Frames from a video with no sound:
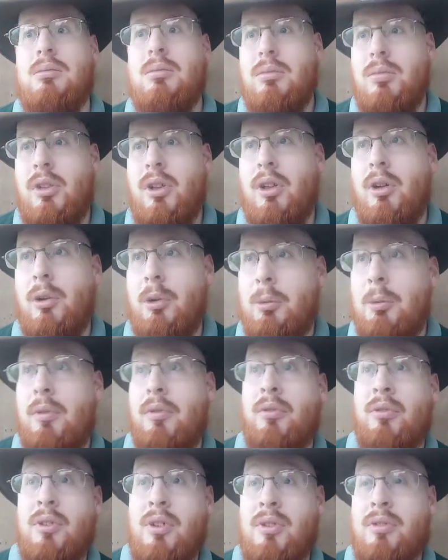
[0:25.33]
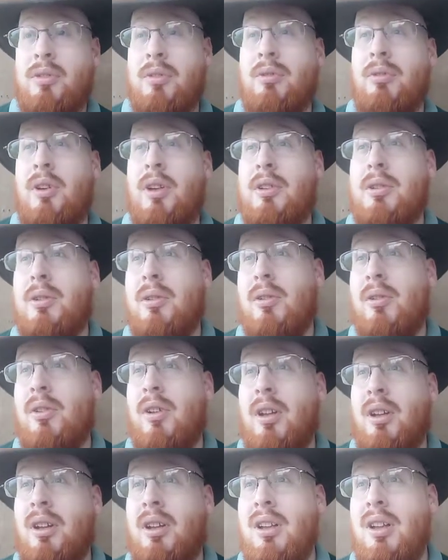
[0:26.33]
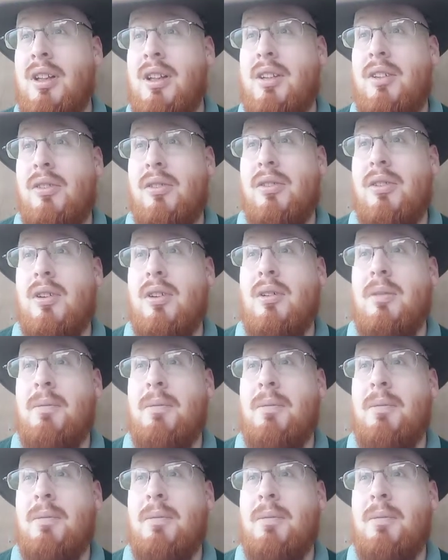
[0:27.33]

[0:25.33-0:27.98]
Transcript: It would be free for veterans at least.